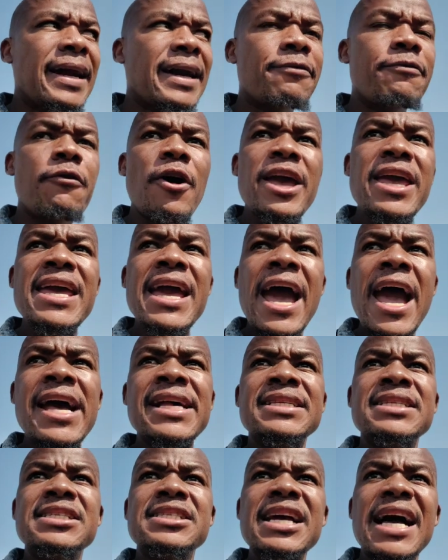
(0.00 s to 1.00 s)
for
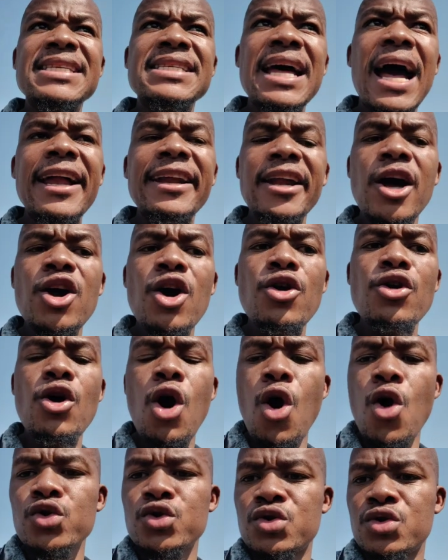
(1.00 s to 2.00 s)
years just under your
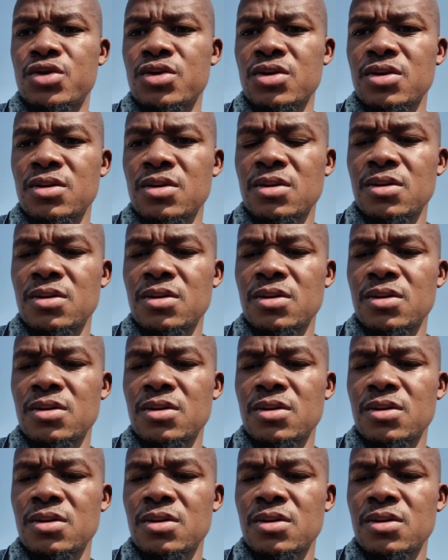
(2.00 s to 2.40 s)
nose